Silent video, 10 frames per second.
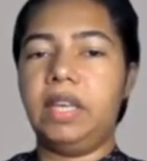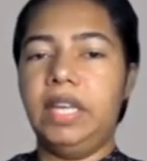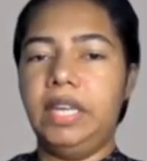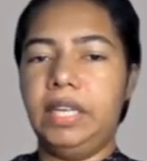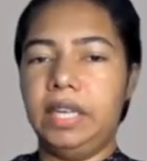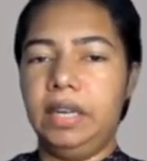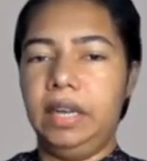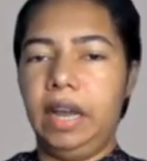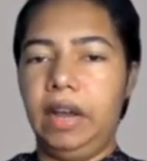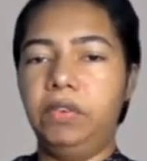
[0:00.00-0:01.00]
It
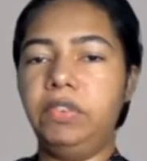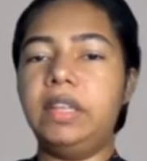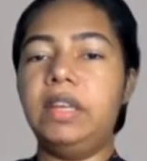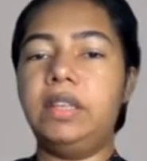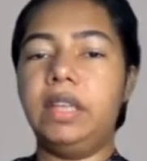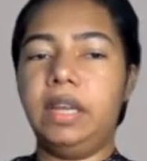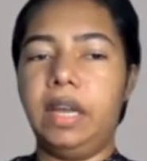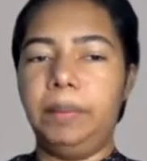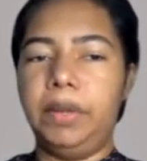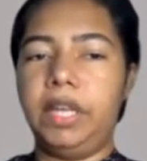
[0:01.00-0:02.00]
allows the
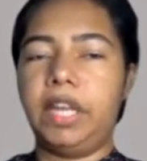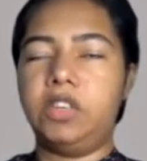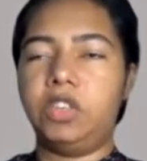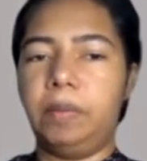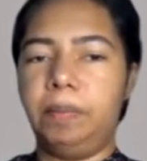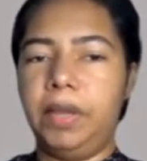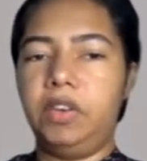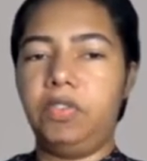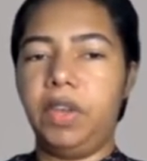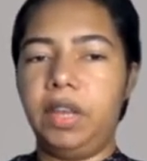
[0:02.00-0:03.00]
communication
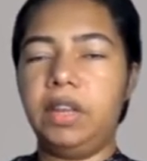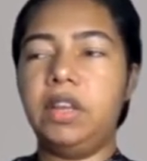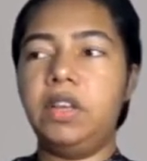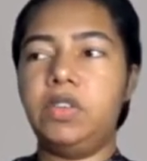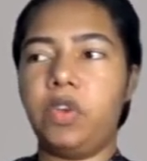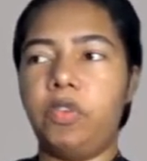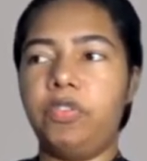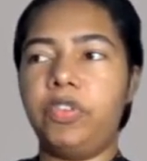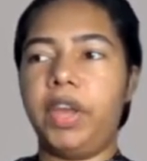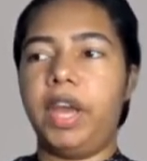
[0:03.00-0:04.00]
between
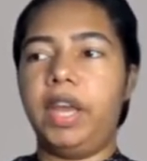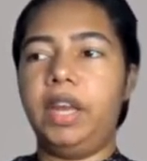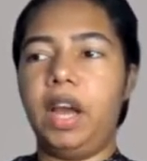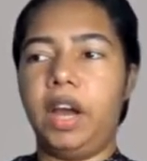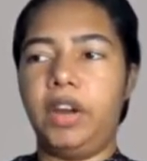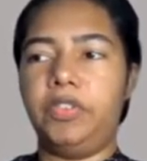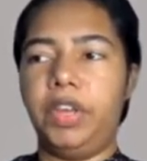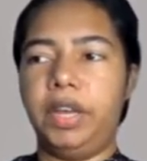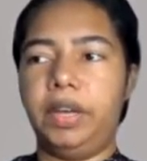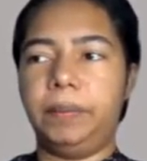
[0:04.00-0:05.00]
software and
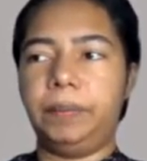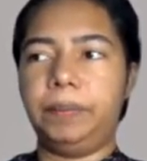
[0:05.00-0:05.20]
hardware.